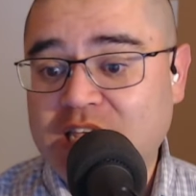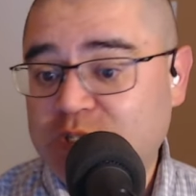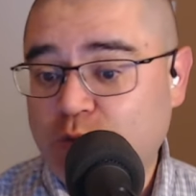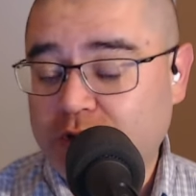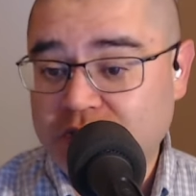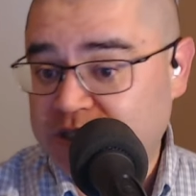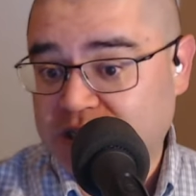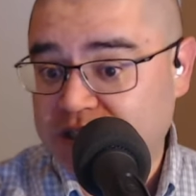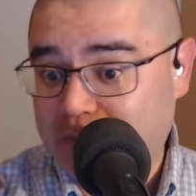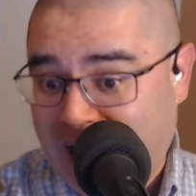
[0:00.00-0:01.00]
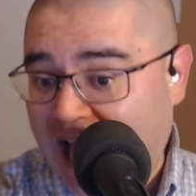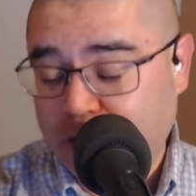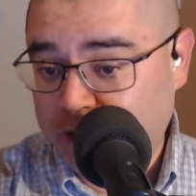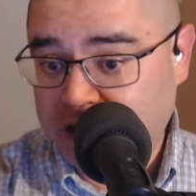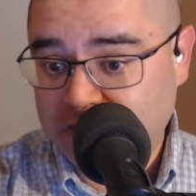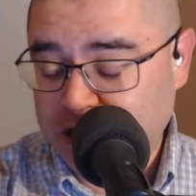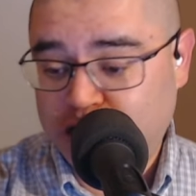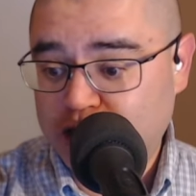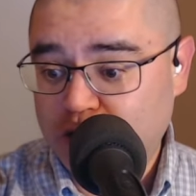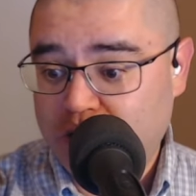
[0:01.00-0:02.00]
case where this is a battery
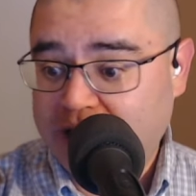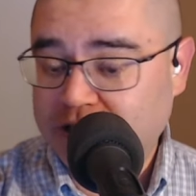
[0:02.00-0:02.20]
issue,